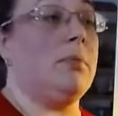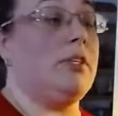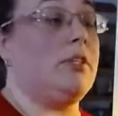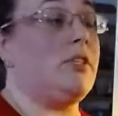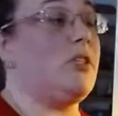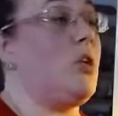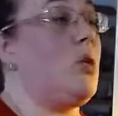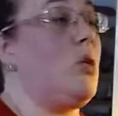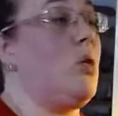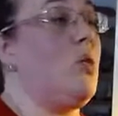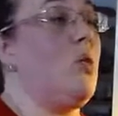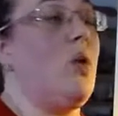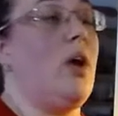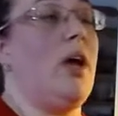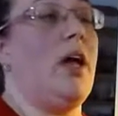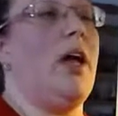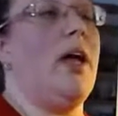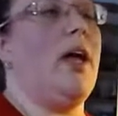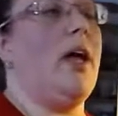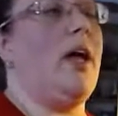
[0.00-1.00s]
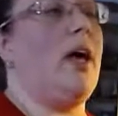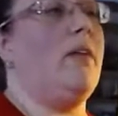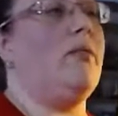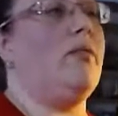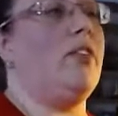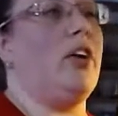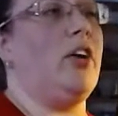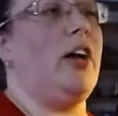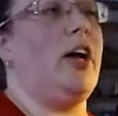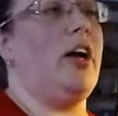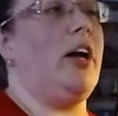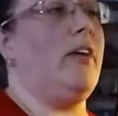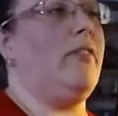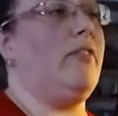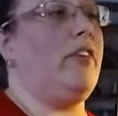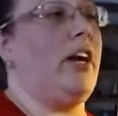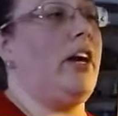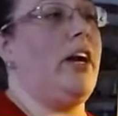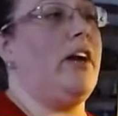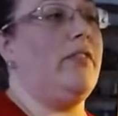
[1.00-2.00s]
don't ever,
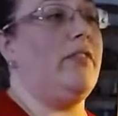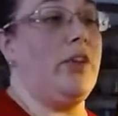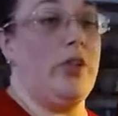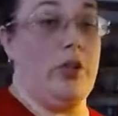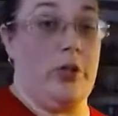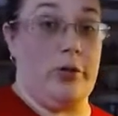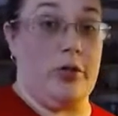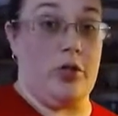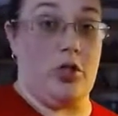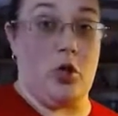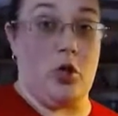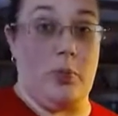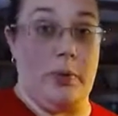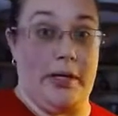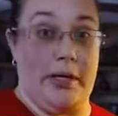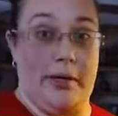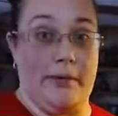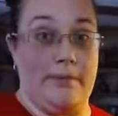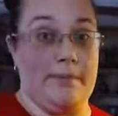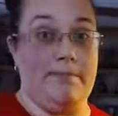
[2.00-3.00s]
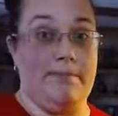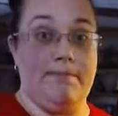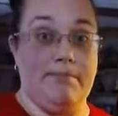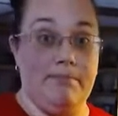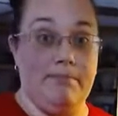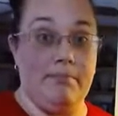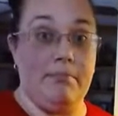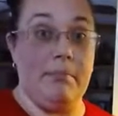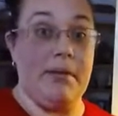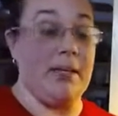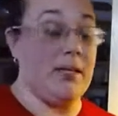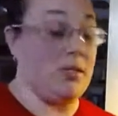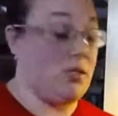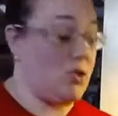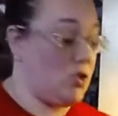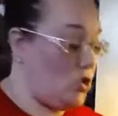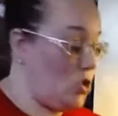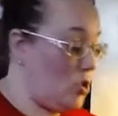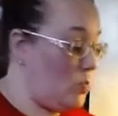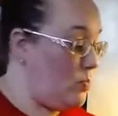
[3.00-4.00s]
ever, ever use soap in it,
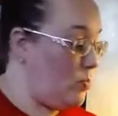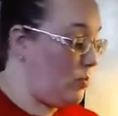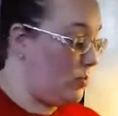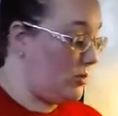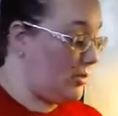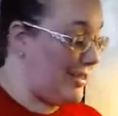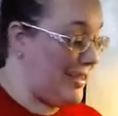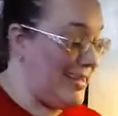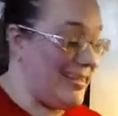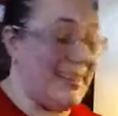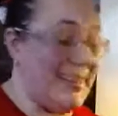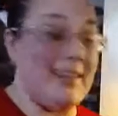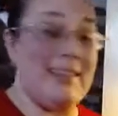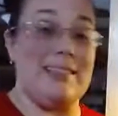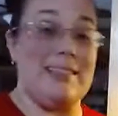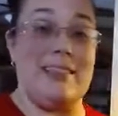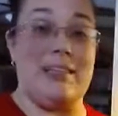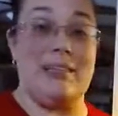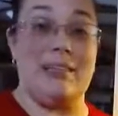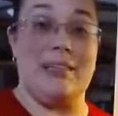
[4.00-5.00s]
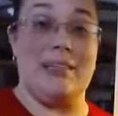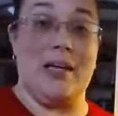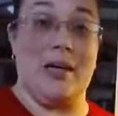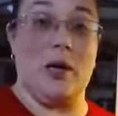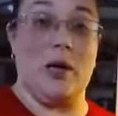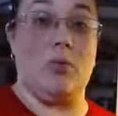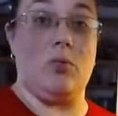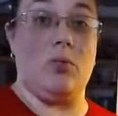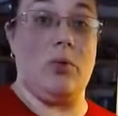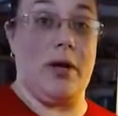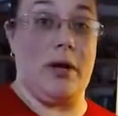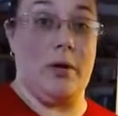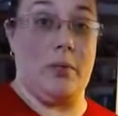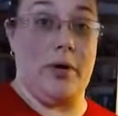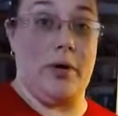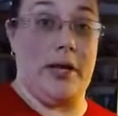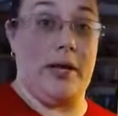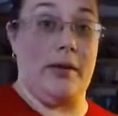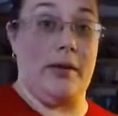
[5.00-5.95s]
because soap will take that seasoning right away.